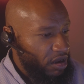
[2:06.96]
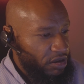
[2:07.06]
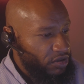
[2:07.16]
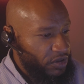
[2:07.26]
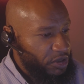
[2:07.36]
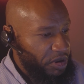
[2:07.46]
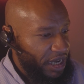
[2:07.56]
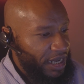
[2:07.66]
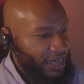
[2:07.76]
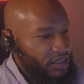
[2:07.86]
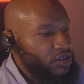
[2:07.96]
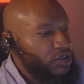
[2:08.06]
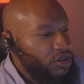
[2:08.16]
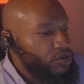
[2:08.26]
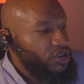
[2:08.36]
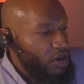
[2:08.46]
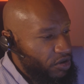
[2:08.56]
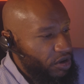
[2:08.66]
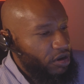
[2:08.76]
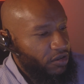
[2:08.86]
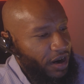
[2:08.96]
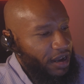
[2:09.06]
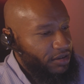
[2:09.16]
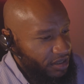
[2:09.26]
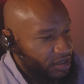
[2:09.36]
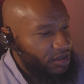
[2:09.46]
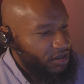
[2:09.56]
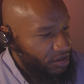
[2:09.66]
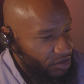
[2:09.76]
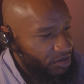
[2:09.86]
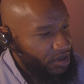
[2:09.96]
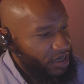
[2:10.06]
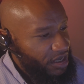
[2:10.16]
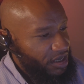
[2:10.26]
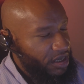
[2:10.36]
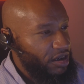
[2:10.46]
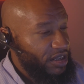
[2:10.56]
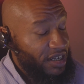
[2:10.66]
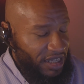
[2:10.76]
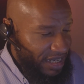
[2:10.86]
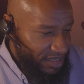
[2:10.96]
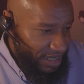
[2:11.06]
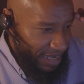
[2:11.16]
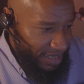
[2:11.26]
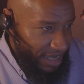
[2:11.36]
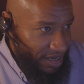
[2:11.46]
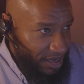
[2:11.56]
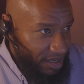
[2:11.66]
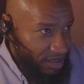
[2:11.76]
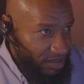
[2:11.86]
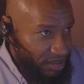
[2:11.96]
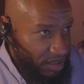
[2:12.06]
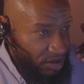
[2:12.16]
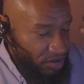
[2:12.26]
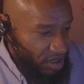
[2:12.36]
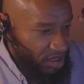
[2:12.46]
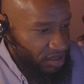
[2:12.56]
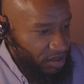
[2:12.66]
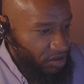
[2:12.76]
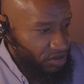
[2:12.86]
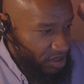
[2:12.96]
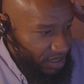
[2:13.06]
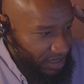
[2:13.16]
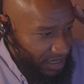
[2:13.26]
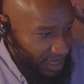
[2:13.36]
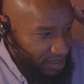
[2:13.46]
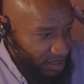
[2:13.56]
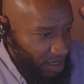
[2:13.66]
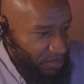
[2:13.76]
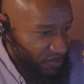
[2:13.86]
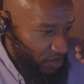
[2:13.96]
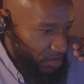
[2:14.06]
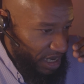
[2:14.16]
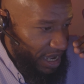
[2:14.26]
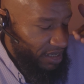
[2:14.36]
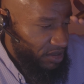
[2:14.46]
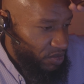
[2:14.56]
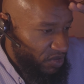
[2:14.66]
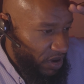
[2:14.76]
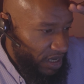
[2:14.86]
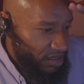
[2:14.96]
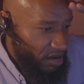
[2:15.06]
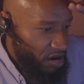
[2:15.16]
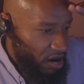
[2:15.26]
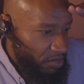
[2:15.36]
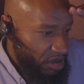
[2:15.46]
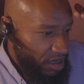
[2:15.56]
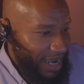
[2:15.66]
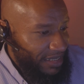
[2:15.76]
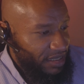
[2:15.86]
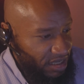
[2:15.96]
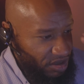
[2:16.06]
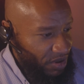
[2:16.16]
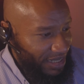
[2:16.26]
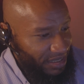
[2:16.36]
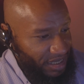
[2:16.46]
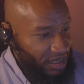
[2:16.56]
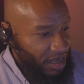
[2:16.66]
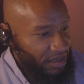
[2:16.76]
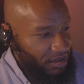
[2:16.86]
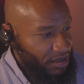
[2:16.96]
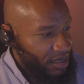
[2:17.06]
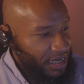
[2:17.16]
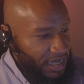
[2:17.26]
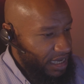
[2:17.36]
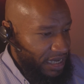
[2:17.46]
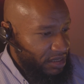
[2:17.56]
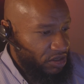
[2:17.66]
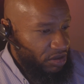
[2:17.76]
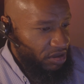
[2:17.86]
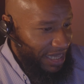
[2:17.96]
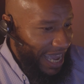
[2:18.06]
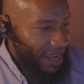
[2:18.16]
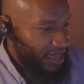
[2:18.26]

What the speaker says: all due respect. Like until you show your crown, until that's like that the salute of the soldier. This is actually coming from the knights would raise their armor. I see you. I see another. Until that